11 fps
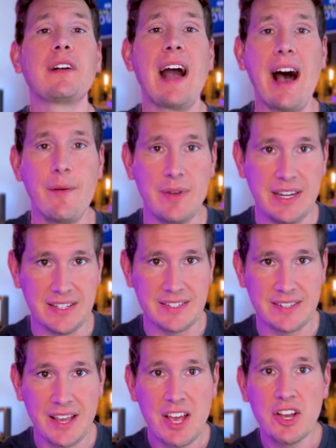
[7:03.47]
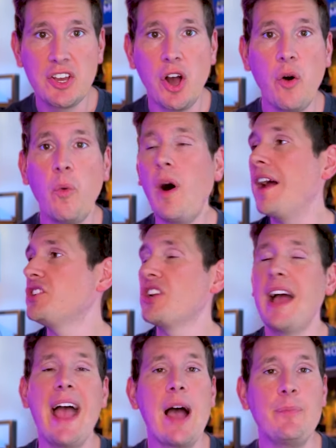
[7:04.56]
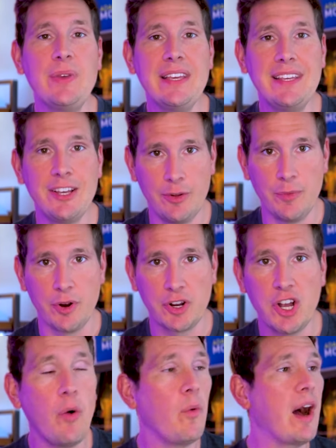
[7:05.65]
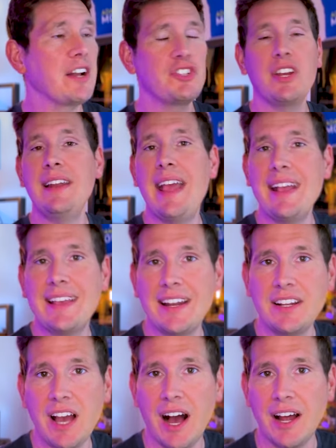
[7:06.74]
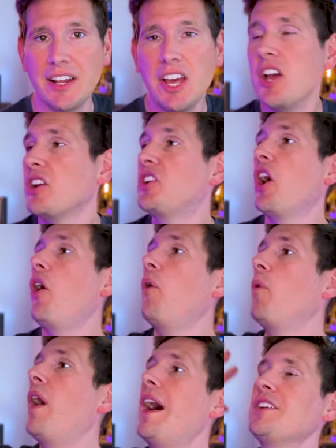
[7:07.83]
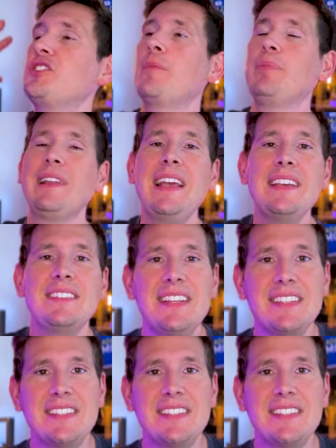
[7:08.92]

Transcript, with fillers: comedies. Go watch a Happy Gilmore. Go watch a Naked Gun. Go watch a Blazing